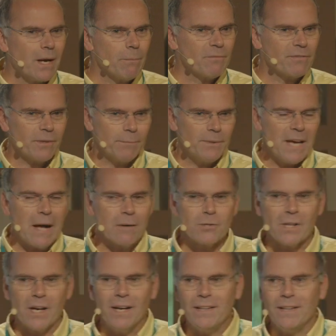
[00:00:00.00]
come from the
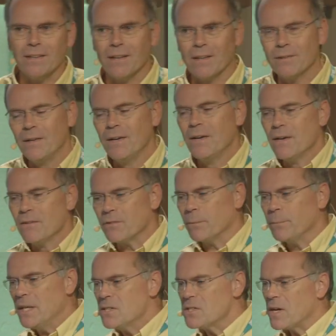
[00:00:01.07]
outside and not
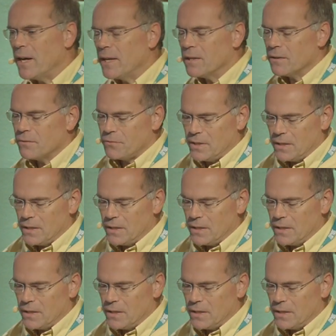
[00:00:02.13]
from inside of